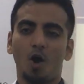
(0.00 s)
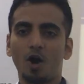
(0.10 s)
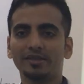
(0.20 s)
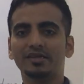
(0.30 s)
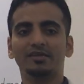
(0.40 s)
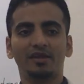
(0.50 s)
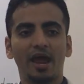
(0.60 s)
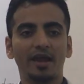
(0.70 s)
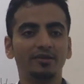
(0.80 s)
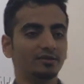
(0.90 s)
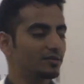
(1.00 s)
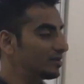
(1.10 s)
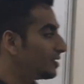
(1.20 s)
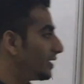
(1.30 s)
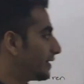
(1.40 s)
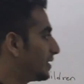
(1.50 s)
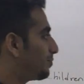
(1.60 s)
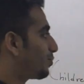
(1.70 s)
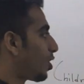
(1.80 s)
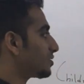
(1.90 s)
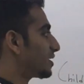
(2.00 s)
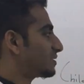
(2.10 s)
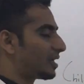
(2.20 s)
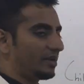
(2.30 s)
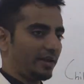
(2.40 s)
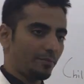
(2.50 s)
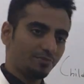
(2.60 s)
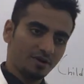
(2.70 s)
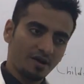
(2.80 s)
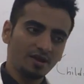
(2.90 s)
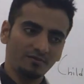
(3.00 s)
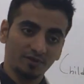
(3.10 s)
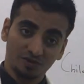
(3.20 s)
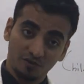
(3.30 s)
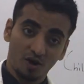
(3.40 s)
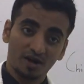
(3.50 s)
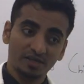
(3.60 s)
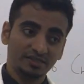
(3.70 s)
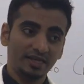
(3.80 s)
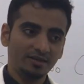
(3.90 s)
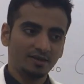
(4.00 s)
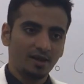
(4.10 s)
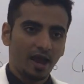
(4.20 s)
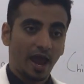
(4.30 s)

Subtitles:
On the other hand, the projects are temporary, which you have already seen,